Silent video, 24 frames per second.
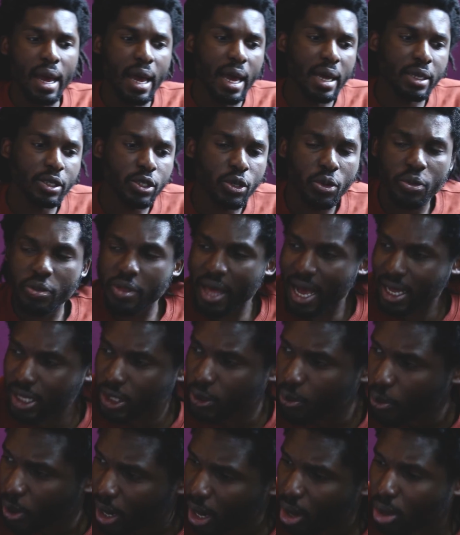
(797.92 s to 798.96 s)
And so
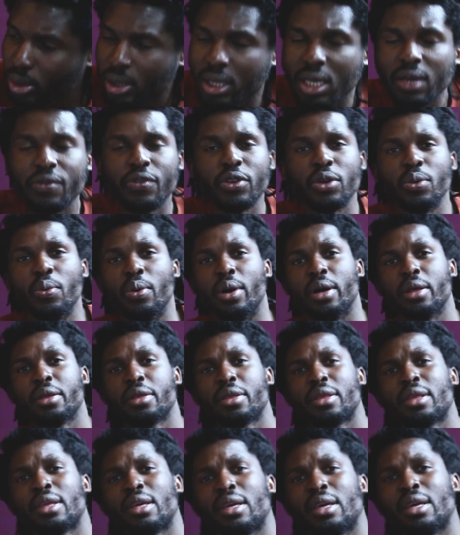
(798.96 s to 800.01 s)
that's what I'll leave you
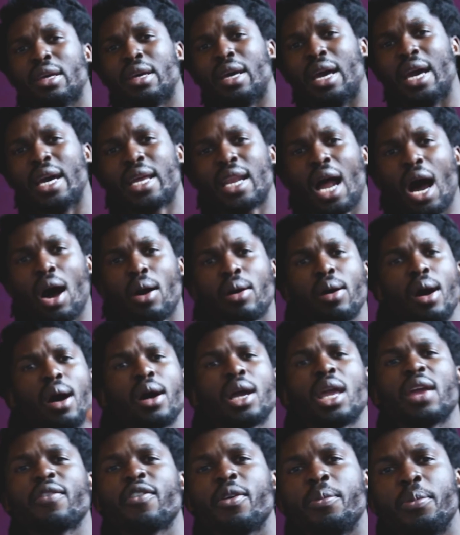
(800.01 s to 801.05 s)
with. And I'll,
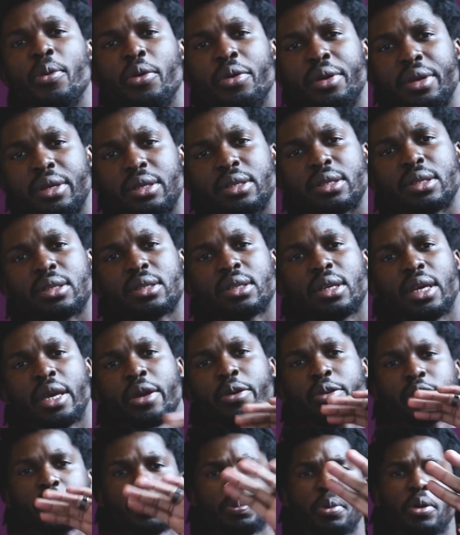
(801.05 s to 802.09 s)
I'll give a bonus.
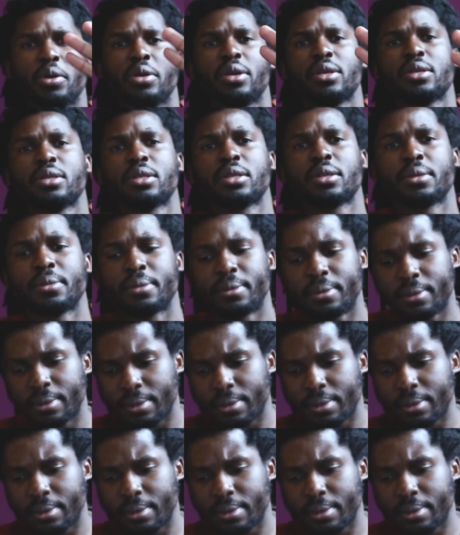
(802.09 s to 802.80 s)
Here's a bonus.